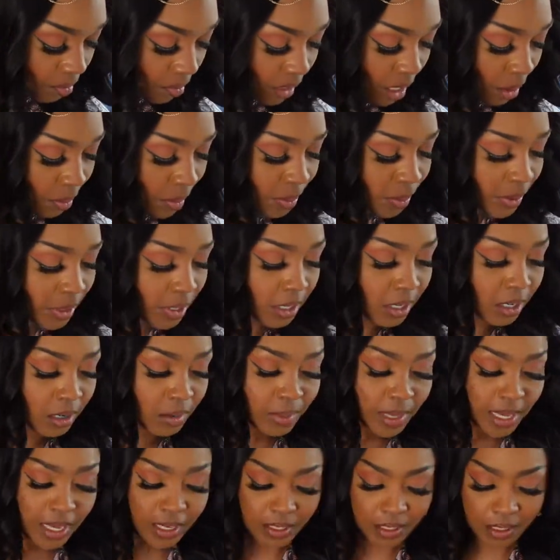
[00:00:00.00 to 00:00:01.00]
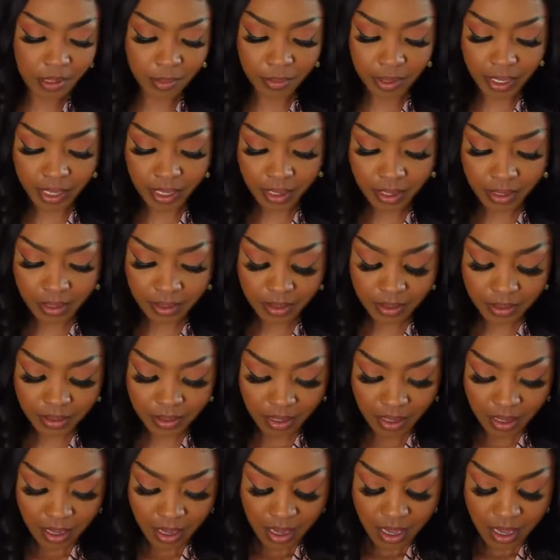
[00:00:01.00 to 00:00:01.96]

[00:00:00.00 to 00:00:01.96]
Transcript: I'm gonna put her back in the box.